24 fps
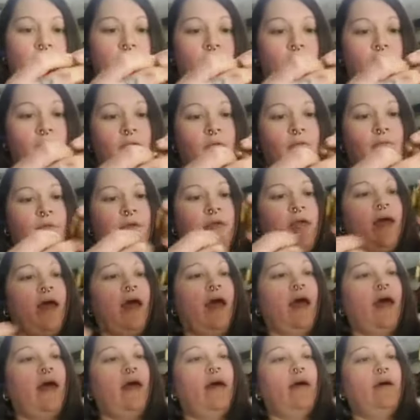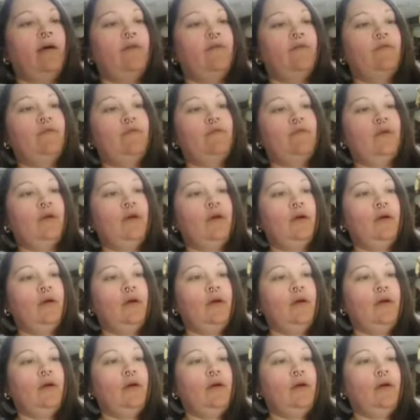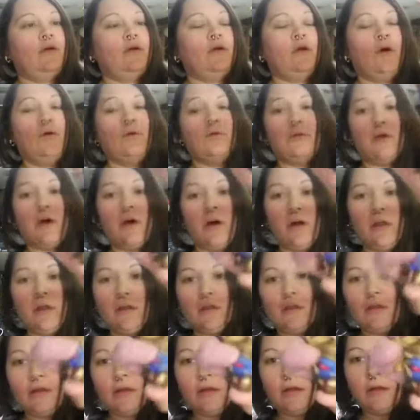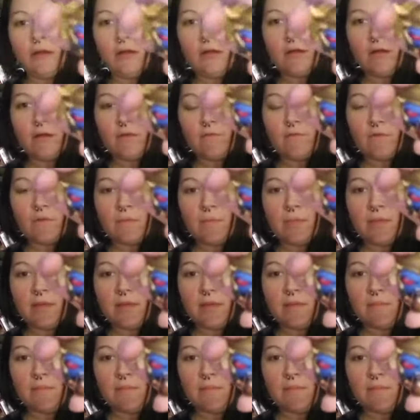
All right, we have Goldon from the